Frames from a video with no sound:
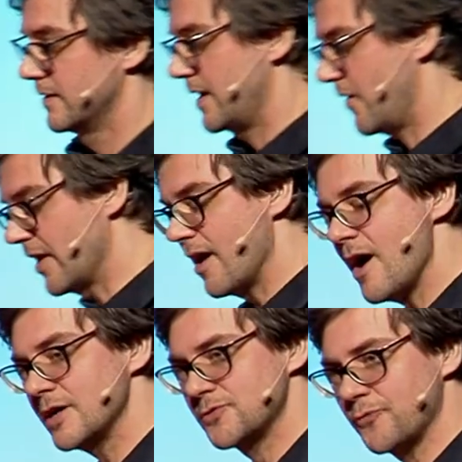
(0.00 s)
Now, in the
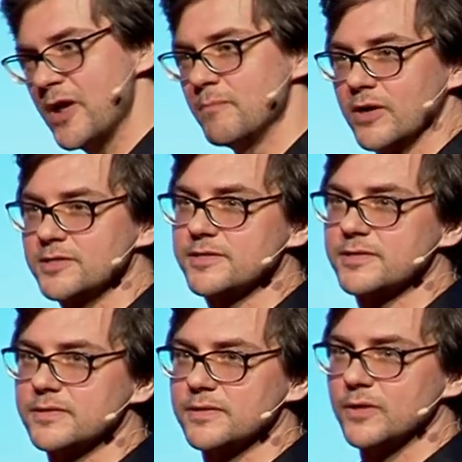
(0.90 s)
last three
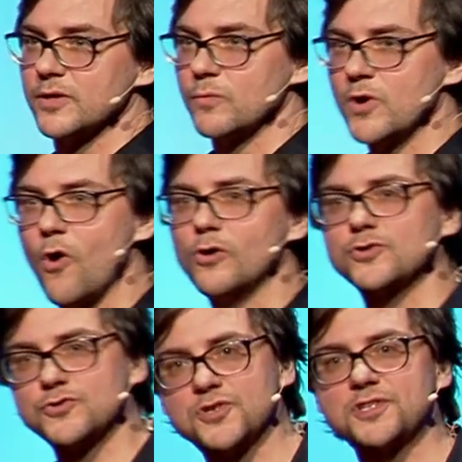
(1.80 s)
months, we also
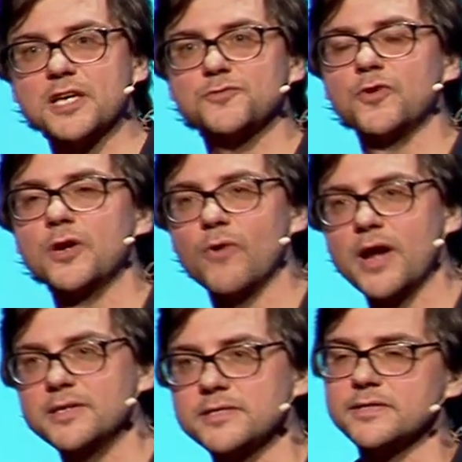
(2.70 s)
successfully
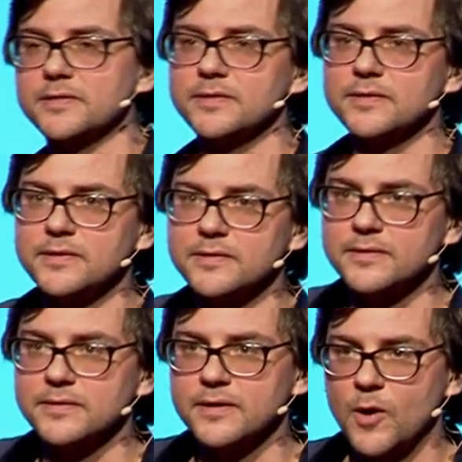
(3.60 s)
raised a